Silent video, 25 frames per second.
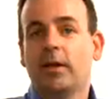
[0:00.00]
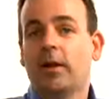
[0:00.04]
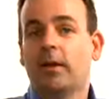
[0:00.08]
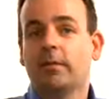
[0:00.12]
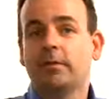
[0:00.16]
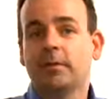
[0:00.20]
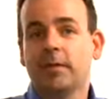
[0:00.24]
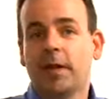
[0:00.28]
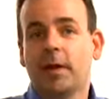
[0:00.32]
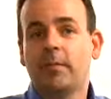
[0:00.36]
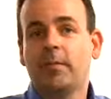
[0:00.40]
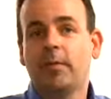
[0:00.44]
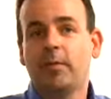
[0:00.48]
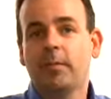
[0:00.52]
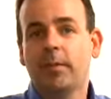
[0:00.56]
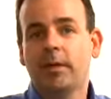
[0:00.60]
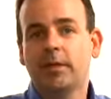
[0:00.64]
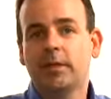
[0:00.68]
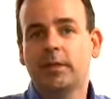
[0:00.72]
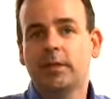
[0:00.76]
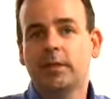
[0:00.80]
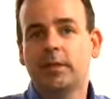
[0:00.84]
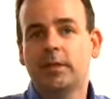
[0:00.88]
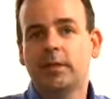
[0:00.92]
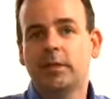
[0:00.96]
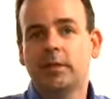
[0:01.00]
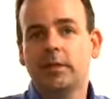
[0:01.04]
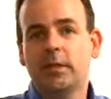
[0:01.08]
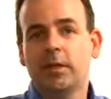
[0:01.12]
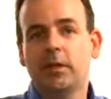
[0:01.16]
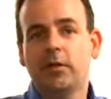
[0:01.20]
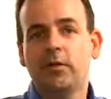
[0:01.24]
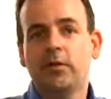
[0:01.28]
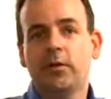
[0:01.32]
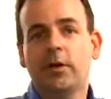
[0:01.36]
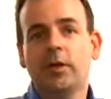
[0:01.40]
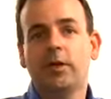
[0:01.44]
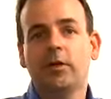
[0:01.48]
a lot of sample messages
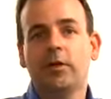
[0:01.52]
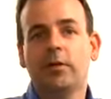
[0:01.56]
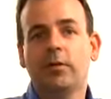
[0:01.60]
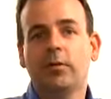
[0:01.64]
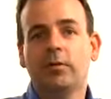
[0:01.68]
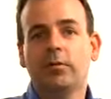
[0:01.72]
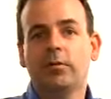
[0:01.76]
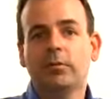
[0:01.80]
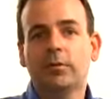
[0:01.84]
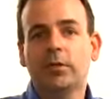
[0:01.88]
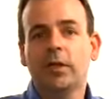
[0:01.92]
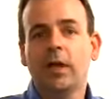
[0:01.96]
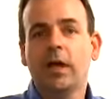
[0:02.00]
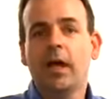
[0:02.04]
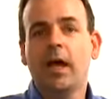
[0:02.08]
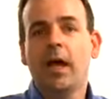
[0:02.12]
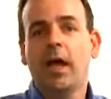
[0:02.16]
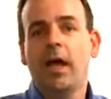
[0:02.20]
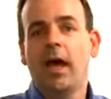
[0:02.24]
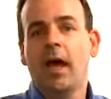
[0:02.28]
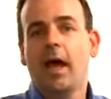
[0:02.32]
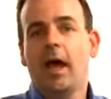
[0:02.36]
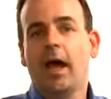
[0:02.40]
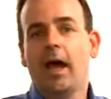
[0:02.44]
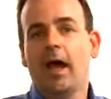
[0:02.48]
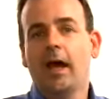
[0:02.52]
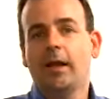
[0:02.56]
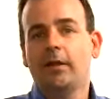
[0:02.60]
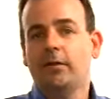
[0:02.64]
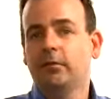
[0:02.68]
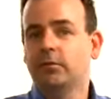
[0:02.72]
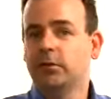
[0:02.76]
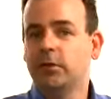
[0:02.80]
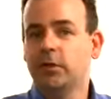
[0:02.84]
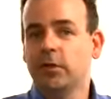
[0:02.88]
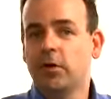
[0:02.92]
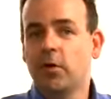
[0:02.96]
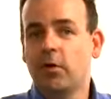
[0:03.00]
that you can use and
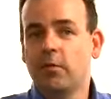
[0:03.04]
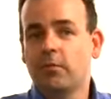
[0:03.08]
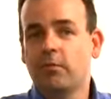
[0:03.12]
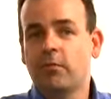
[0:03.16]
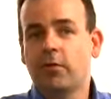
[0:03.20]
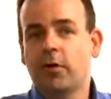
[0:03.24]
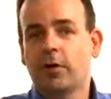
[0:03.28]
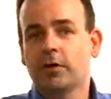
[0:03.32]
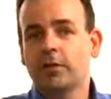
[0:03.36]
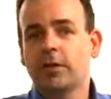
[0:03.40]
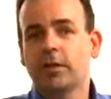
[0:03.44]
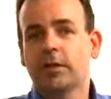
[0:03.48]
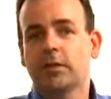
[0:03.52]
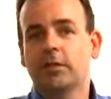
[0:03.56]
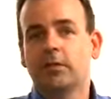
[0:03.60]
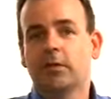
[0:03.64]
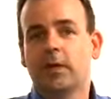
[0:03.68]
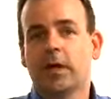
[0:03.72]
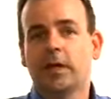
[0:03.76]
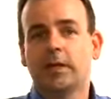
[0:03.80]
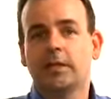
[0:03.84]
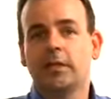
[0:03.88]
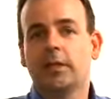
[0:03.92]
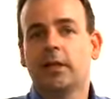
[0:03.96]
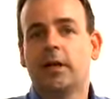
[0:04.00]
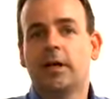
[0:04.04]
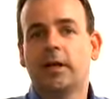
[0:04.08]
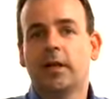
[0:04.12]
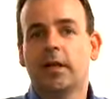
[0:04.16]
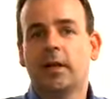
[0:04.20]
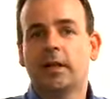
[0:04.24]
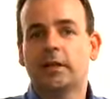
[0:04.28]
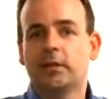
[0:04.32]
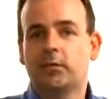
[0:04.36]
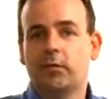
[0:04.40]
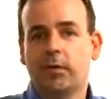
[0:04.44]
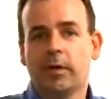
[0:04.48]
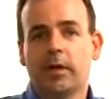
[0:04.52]
use in your own projects to get started
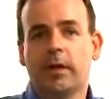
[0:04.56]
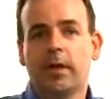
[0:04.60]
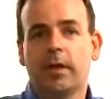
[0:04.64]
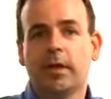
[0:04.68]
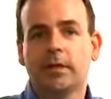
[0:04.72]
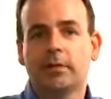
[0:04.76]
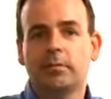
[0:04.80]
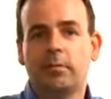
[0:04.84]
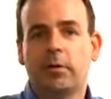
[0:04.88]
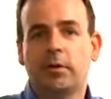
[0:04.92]
as quickly as